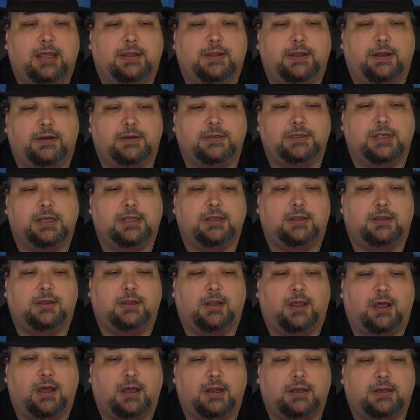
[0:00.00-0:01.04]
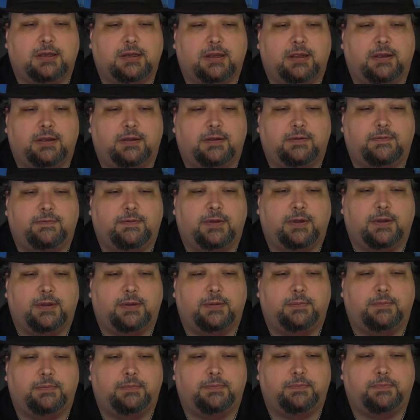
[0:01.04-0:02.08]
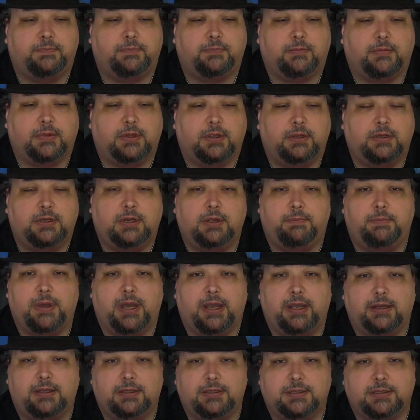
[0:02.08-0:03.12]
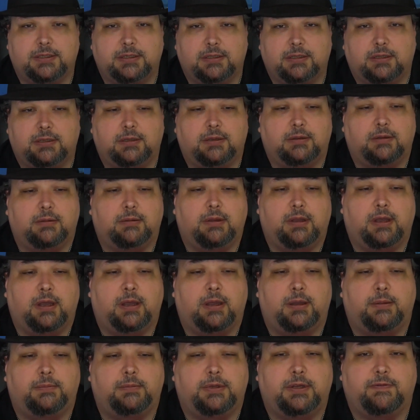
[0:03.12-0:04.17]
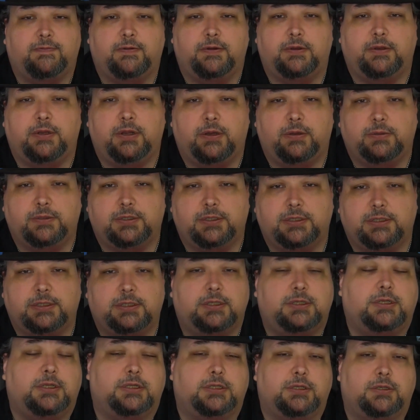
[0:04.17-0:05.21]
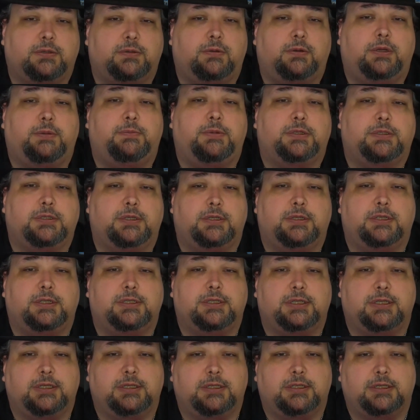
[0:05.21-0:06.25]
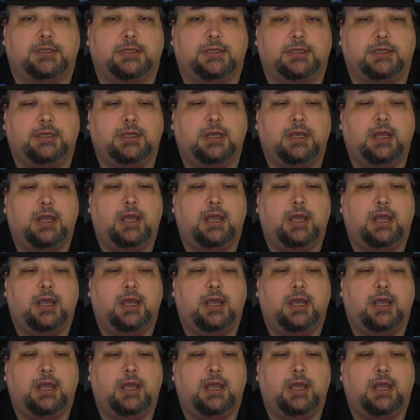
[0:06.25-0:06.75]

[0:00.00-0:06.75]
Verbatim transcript: There's a lot of um, debates um, different gnosis and disagreements on this entity.